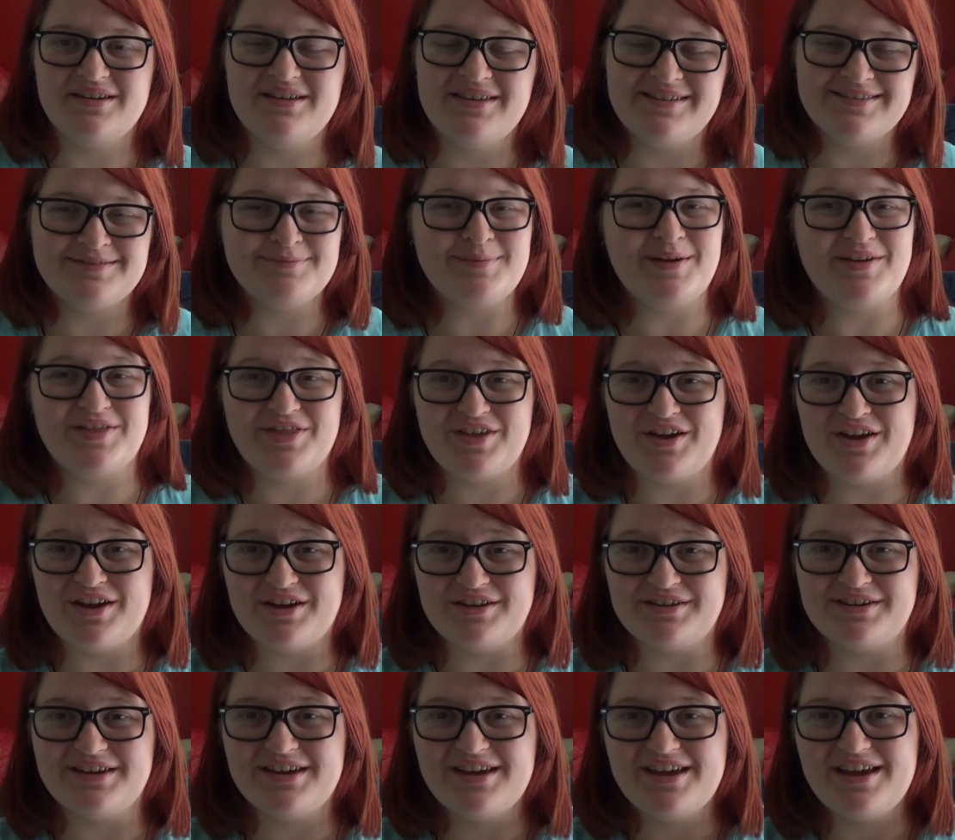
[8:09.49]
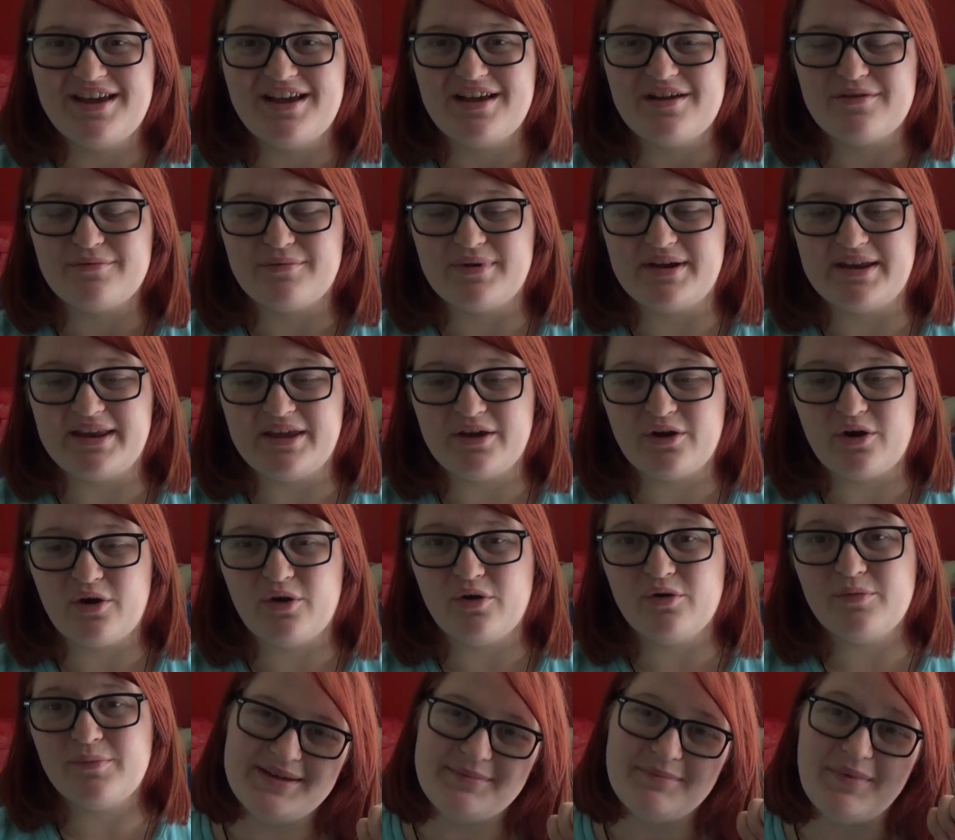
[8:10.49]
That's my third reading goal.